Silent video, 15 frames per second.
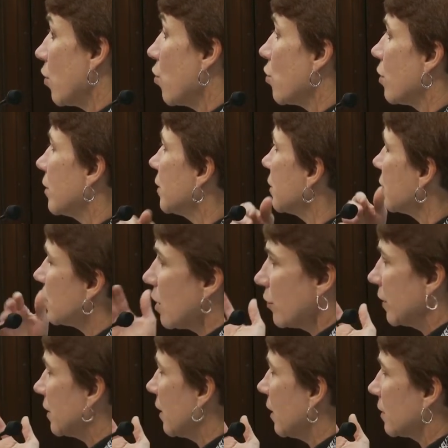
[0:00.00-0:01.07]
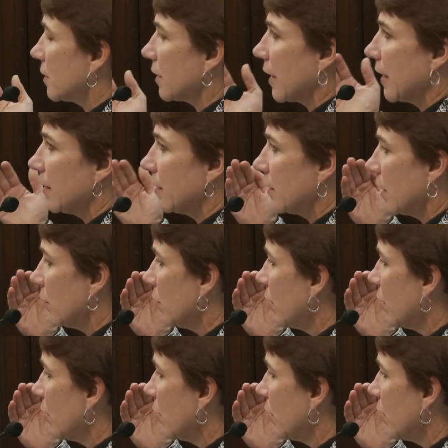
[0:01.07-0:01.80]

or is so intoxicated